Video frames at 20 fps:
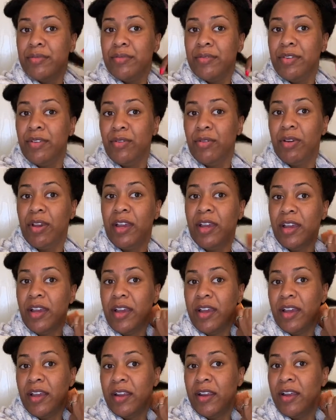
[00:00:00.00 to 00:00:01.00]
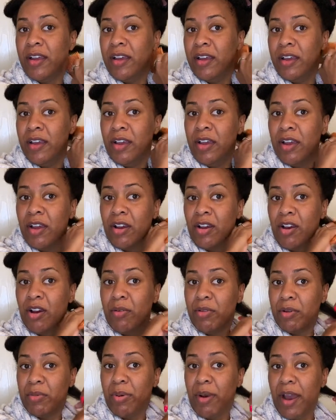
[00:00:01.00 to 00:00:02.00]
you can
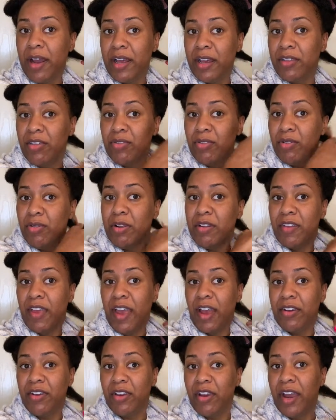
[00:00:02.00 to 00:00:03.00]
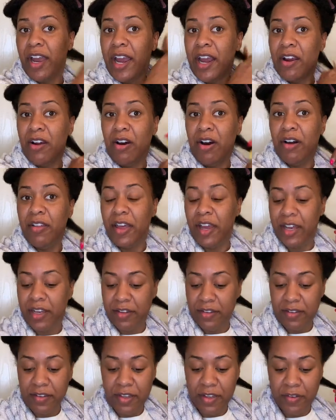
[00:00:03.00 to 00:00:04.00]
comb the product through, detangle your hair, all that
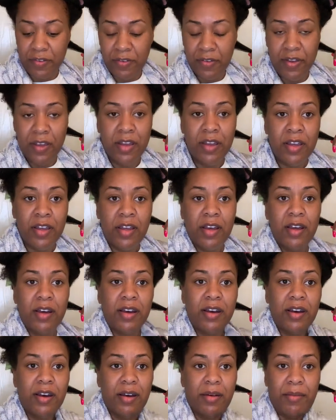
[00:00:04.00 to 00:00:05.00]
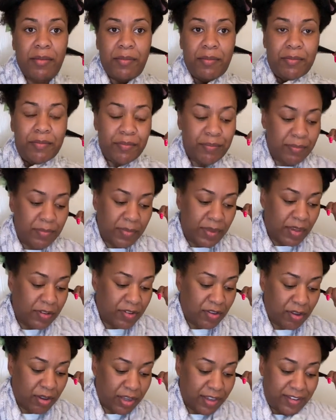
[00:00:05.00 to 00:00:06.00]
good stuff.
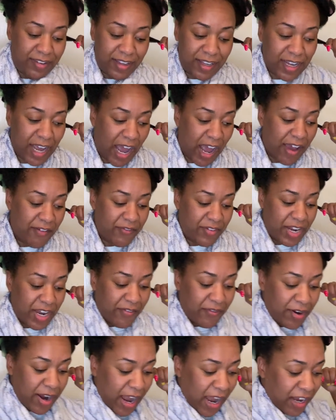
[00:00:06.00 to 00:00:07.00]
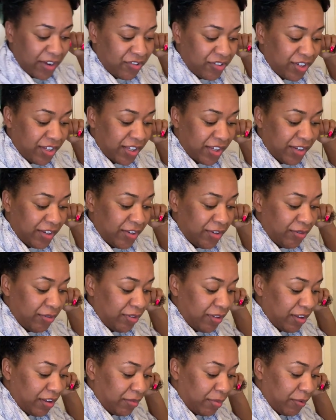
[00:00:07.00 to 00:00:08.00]
So let's see. I have never actually
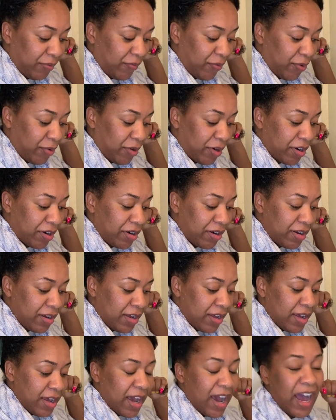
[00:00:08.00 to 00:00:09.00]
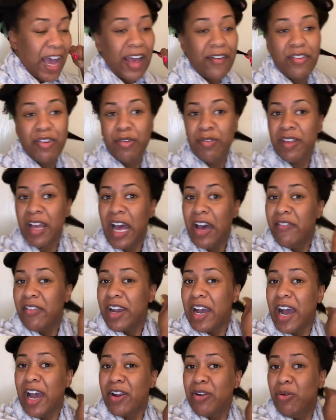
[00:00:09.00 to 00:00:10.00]
used this before. I have used
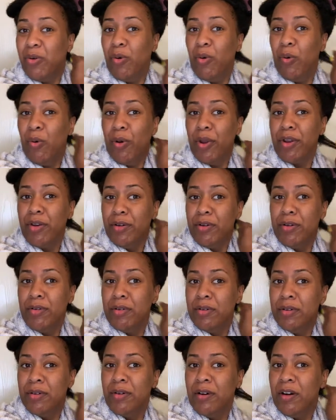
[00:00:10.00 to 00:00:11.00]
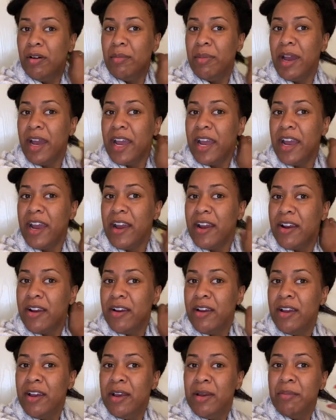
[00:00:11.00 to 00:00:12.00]
avocado oil on my hair,
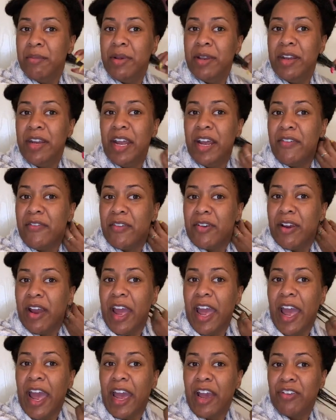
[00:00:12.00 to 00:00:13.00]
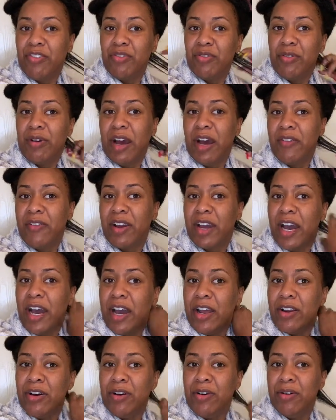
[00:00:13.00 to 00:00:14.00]
but never actual
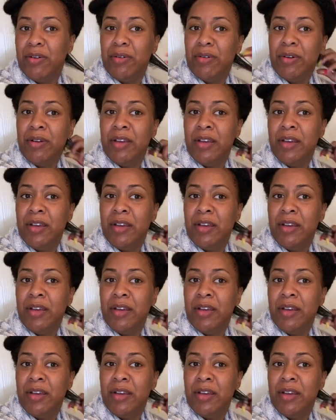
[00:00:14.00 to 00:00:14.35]
avocado.